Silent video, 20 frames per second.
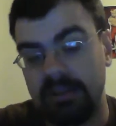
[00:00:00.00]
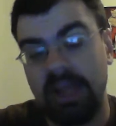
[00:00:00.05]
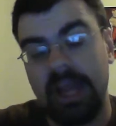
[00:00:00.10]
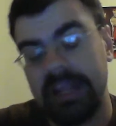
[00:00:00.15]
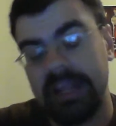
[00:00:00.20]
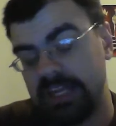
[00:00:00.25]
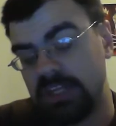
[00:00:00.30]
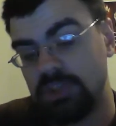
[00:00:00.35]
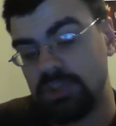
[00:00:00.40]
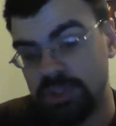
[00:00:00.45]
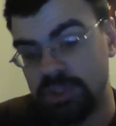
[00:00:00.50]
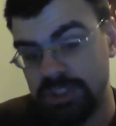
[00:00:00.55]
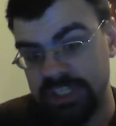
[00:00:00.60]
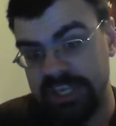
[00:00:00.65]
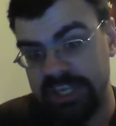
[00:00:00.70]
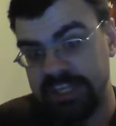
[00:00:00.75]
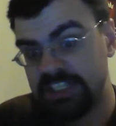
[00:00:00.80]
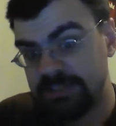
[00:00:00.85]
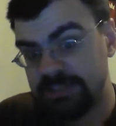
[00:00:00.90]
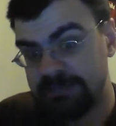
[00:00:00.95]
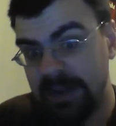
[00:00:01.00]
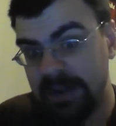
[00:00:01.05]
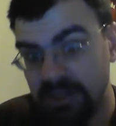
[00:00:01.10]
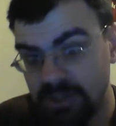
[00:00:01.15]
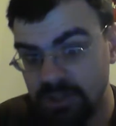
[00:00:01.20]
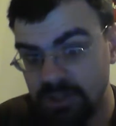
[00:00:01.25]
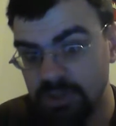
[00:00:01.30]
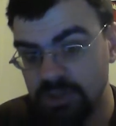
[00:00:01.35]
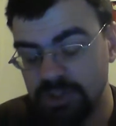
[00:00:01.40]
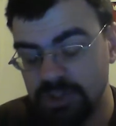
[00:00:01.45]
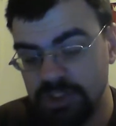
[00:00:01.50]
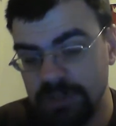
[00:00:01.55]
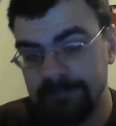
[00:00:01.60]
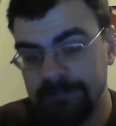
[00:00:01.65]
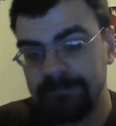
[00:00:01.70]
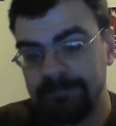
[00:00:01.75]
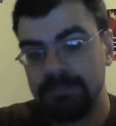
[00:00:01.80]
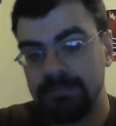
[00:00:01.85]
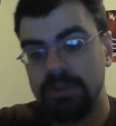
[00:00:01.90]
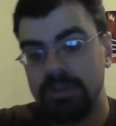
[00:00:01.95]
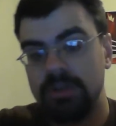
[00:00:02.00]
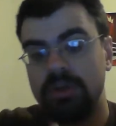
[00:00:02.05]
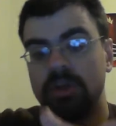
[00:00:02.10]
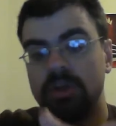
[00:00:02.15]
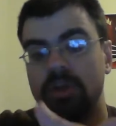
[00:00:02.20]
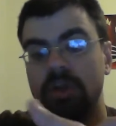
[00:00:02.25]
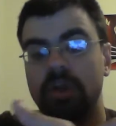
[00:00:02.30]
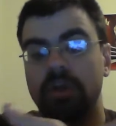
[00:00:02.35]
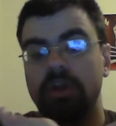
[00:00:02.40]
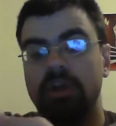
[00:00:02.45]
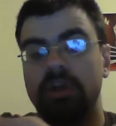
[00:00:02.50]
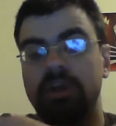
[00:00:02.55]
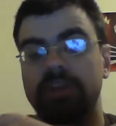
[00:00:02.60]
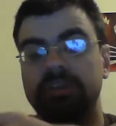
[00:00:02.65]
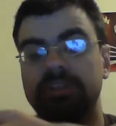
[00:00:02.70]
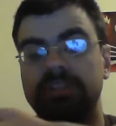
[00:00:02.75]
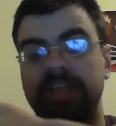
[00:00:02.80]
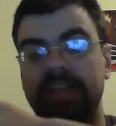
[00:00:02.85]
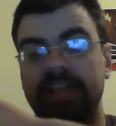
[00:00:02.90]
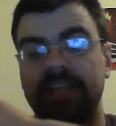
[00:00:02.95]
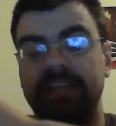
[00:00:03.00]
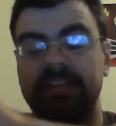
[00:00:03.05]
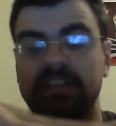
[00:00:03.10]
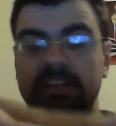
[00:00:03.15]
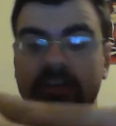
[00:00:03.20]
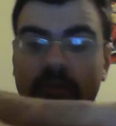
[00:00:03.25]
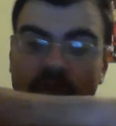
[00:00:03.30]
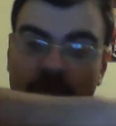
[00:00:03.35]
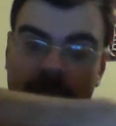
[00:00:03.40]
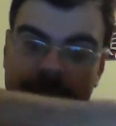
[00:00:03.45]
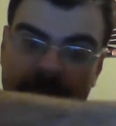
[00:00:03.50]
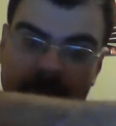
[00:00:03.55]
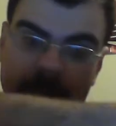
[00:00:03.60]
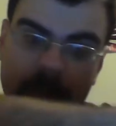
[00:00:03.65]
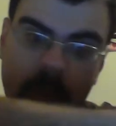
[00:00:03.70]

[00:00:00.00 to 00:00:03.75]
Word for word: I guess you could say inspectors take rip them